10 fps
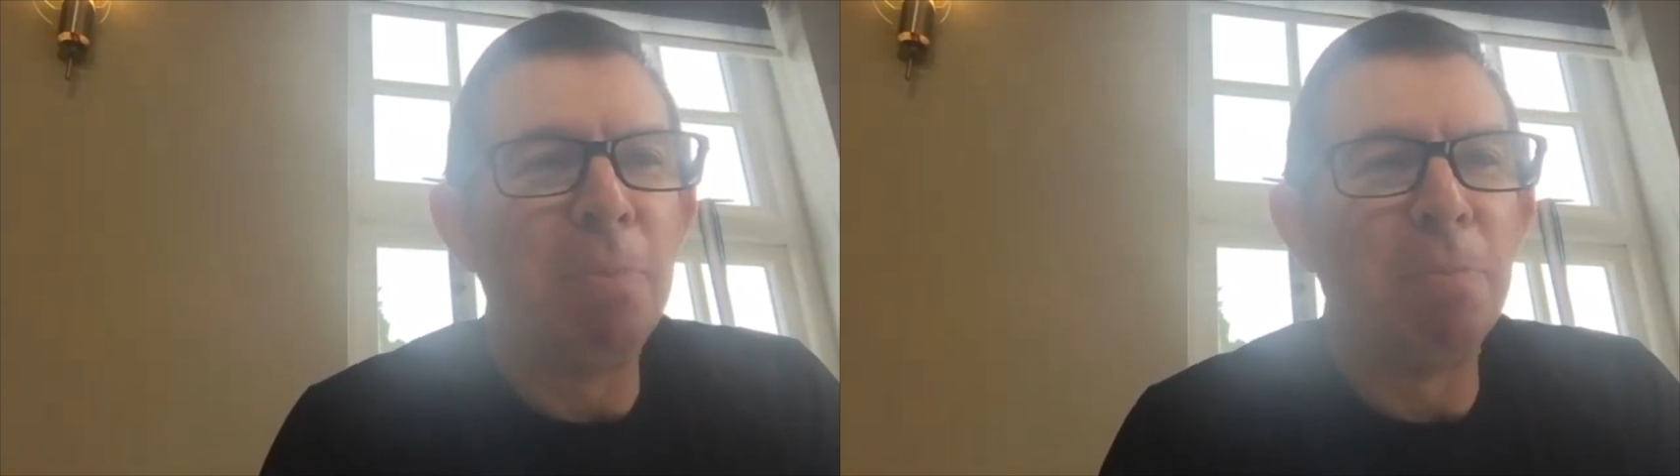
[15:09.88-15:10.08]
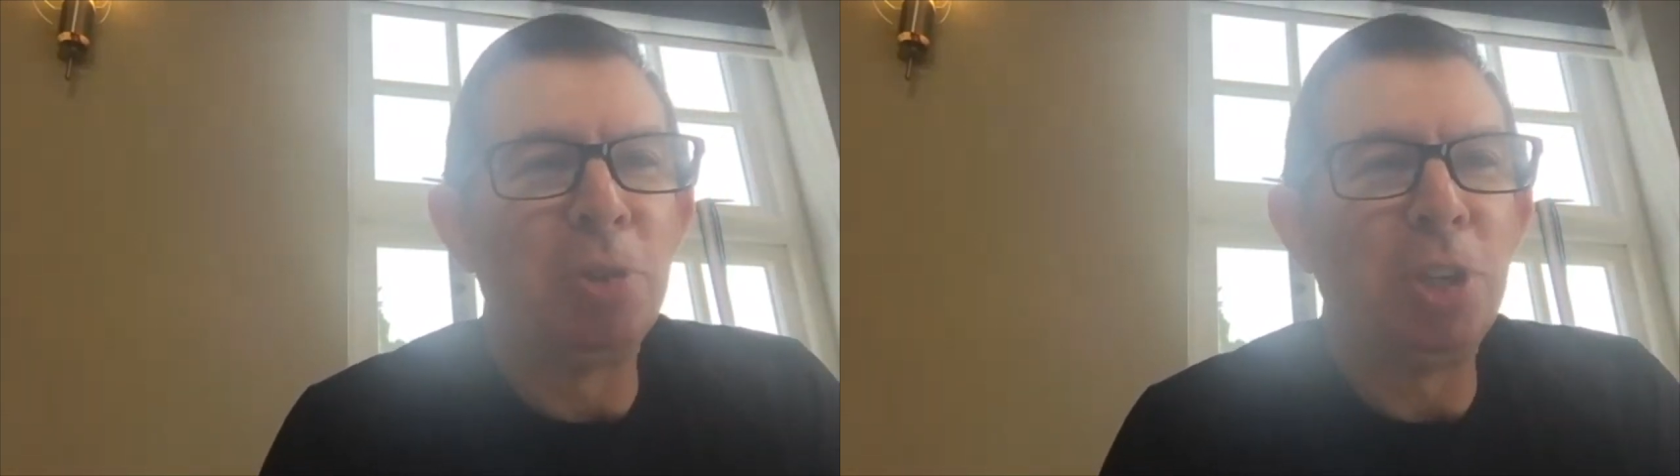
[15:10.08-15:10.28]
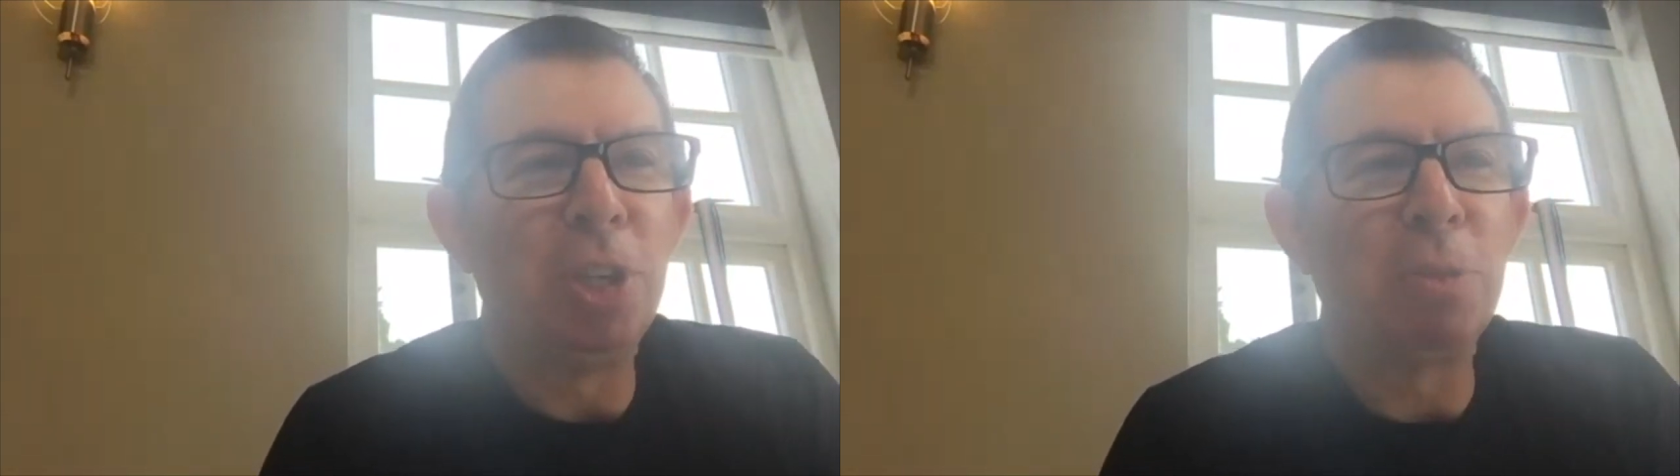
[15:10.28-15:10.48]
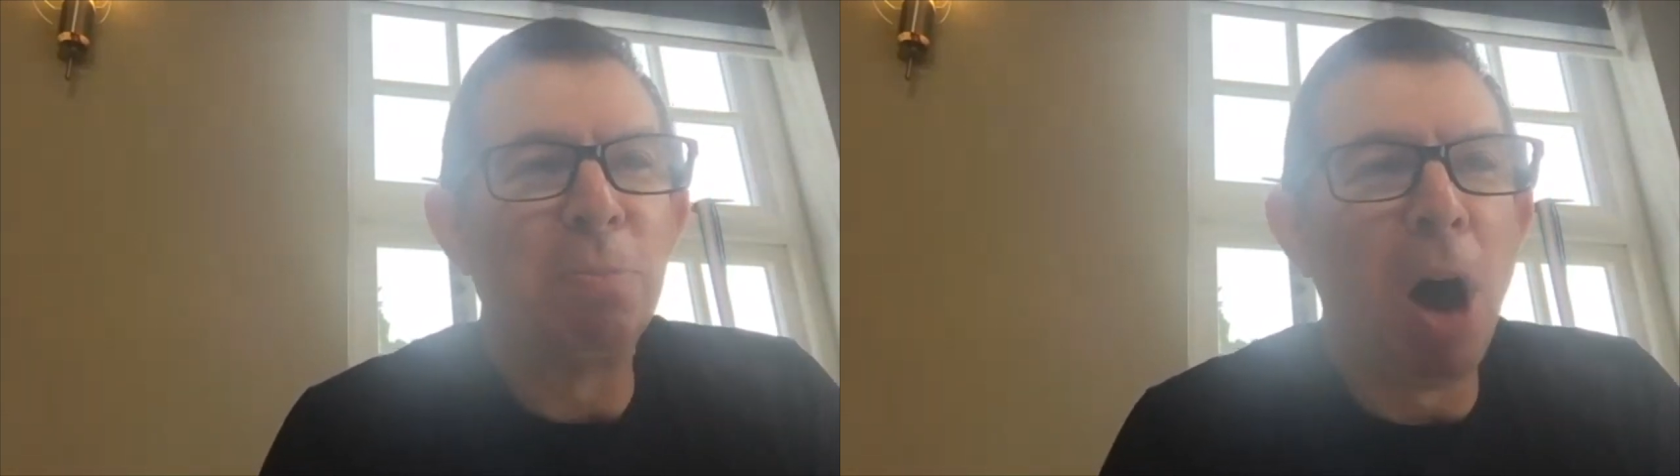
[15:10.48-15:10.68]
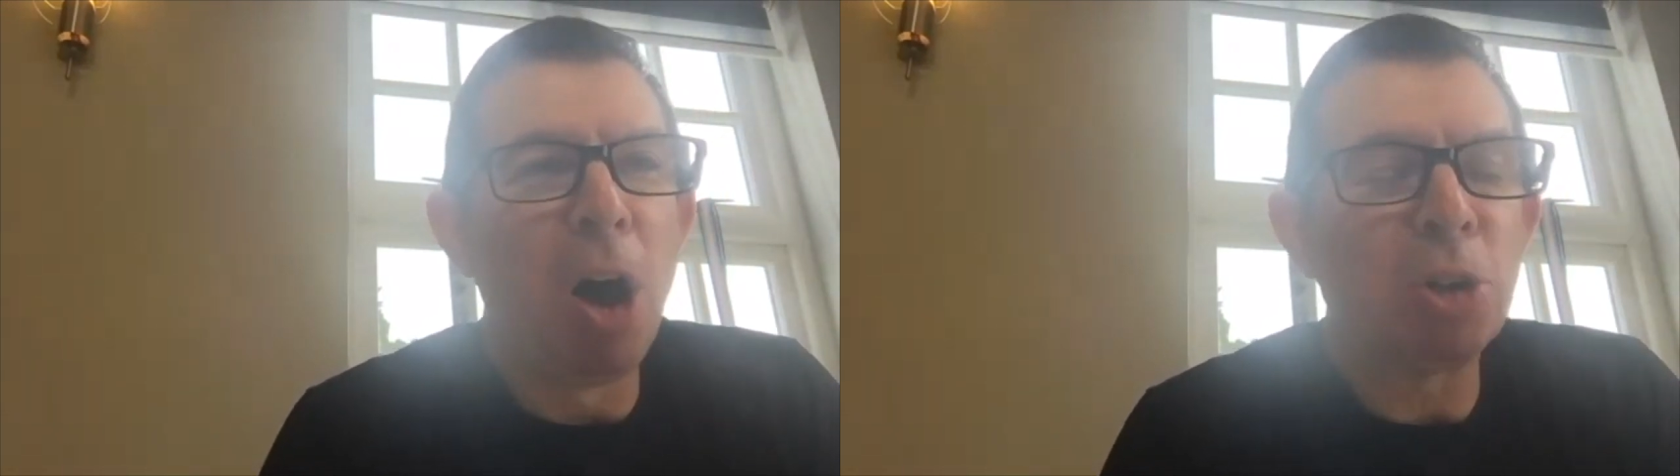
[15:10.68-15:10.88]
since
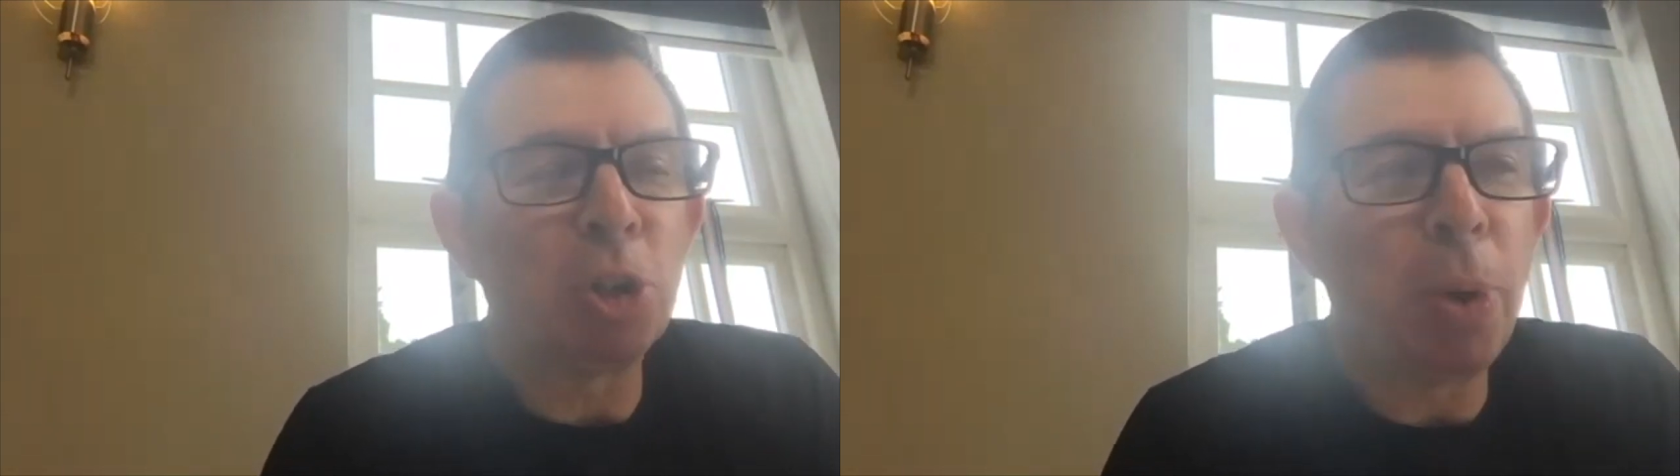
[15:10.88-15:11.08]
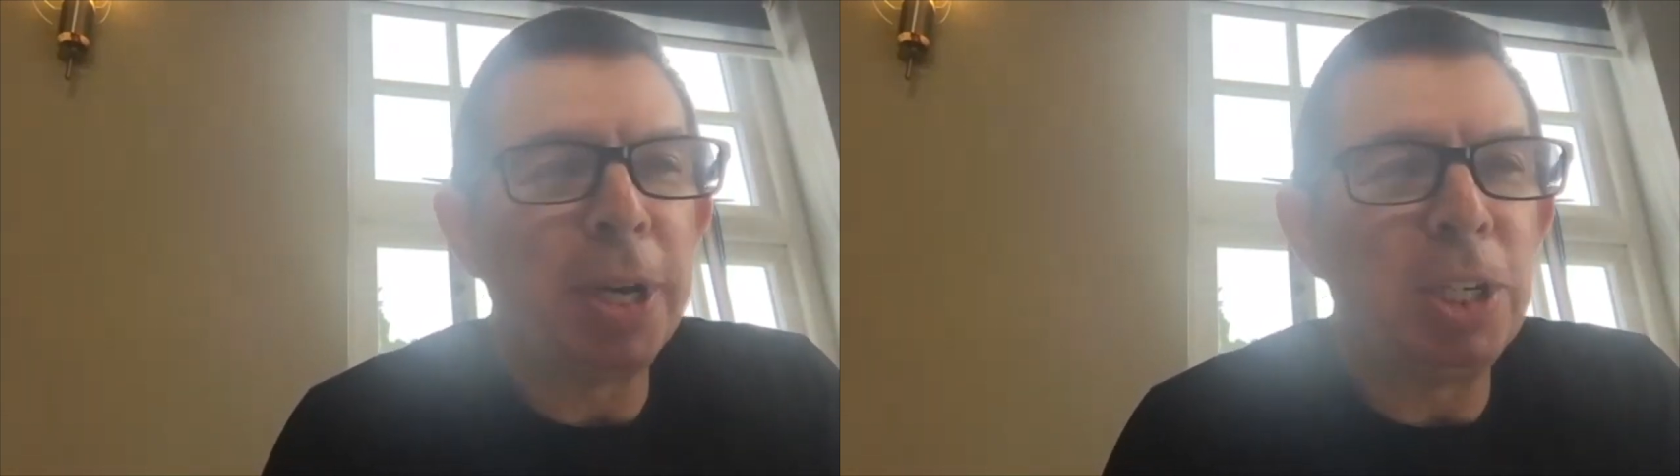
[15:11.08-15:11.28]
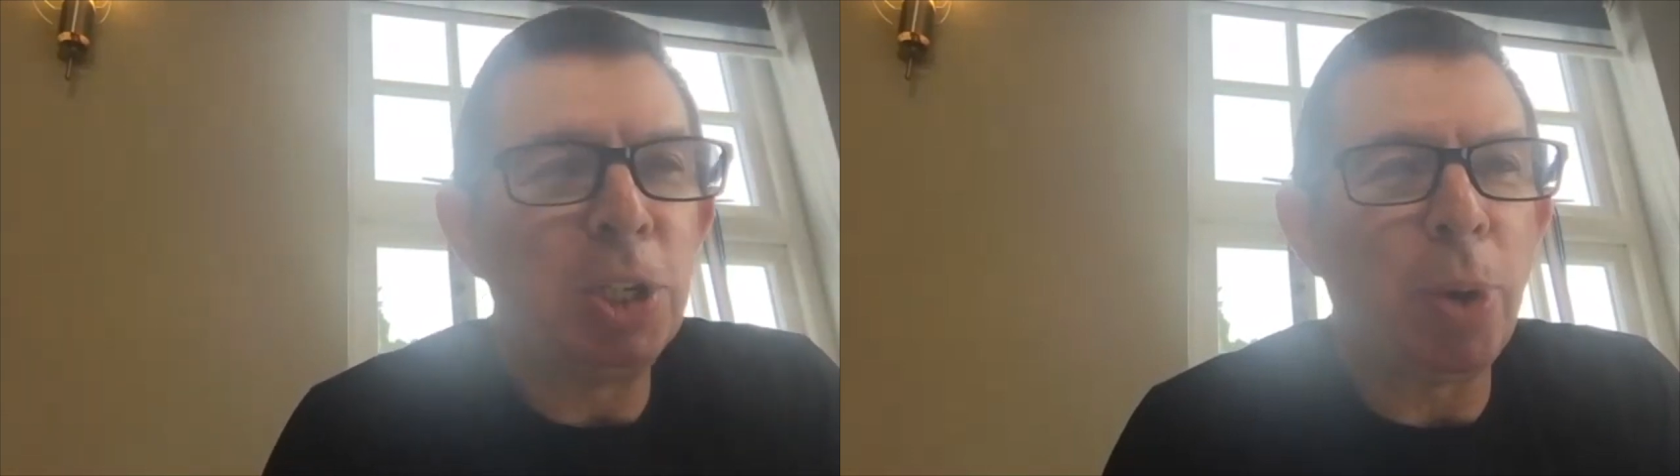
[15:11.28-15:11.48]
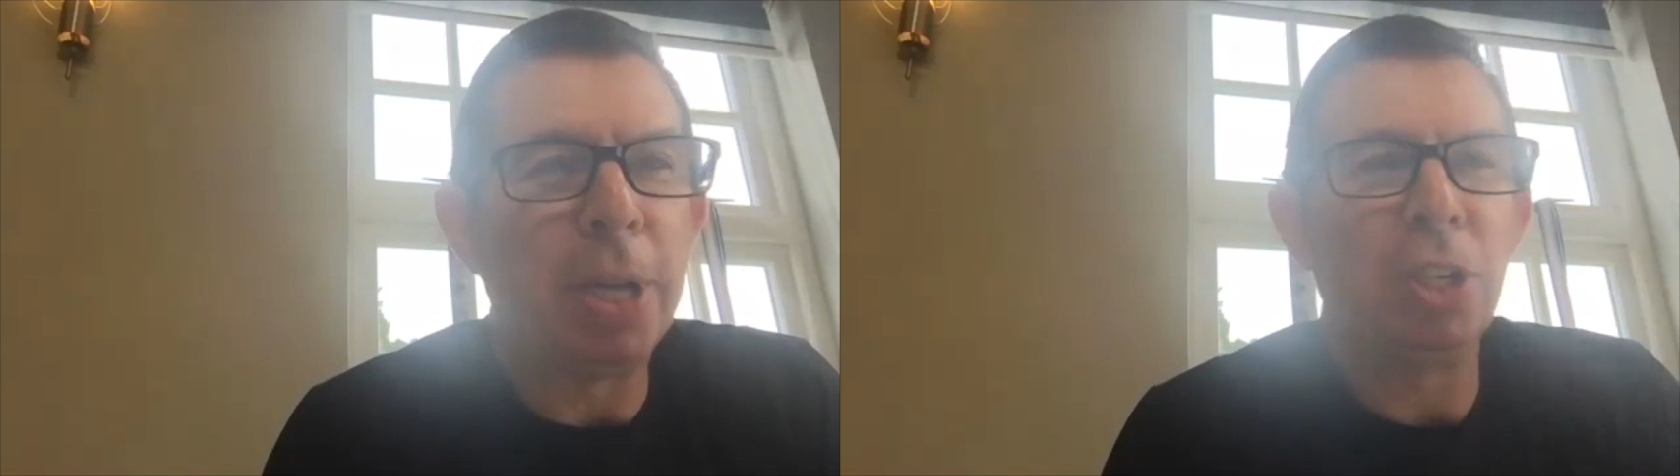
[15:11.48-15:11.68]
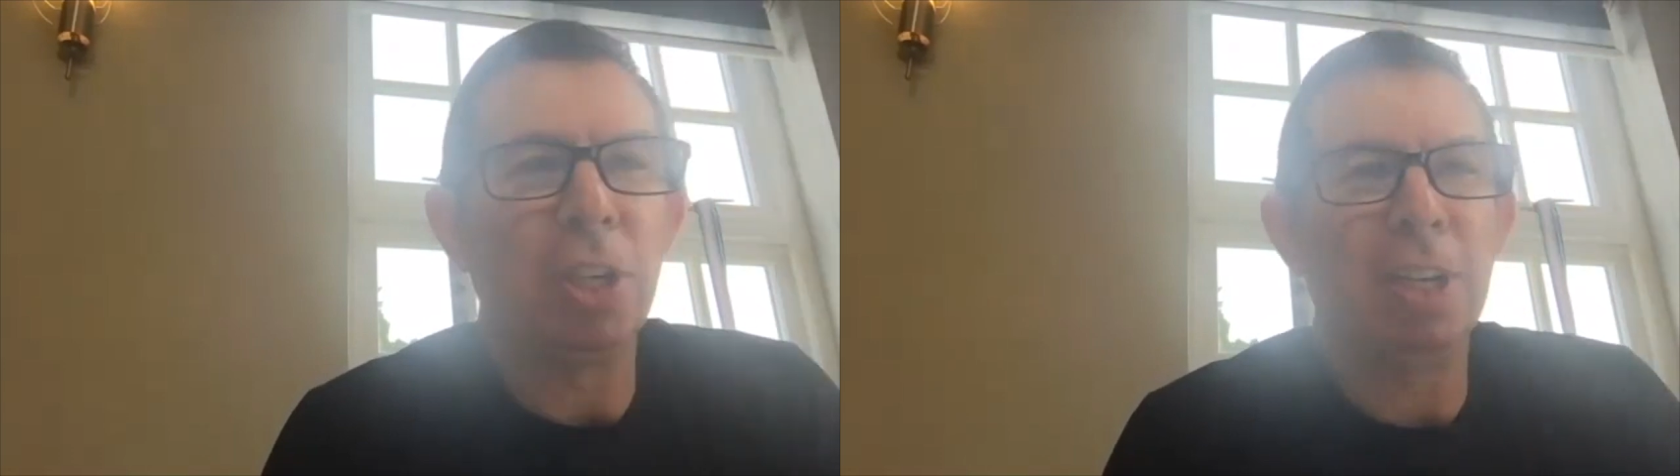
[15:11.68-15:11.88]
March
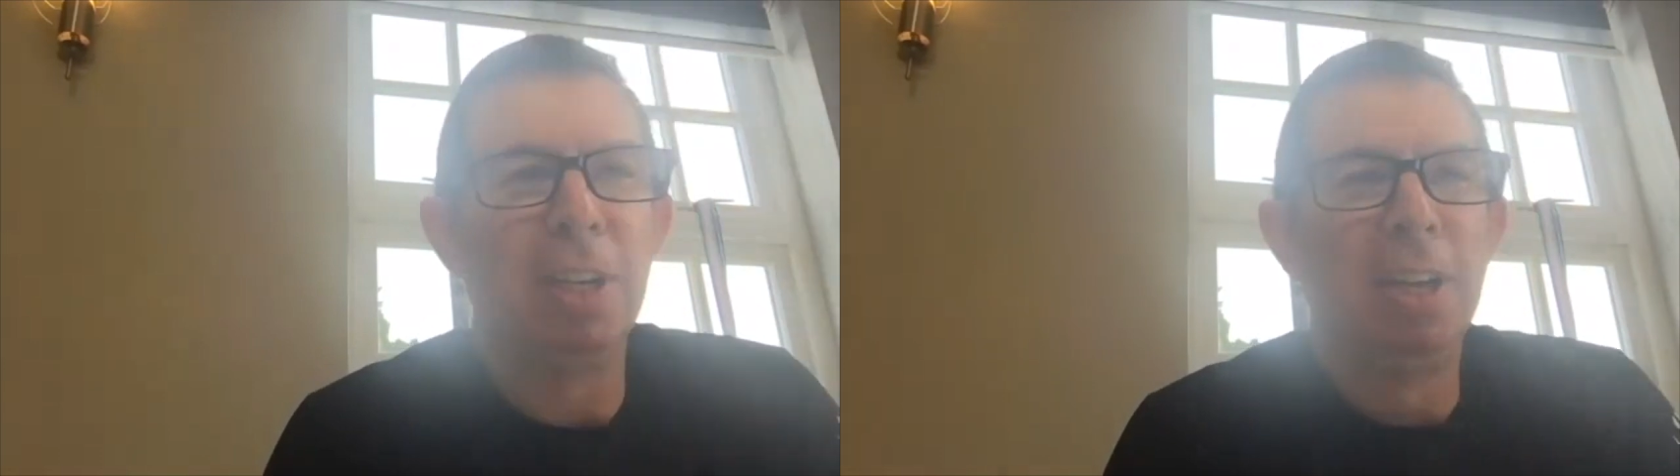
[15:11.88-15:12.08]
2020.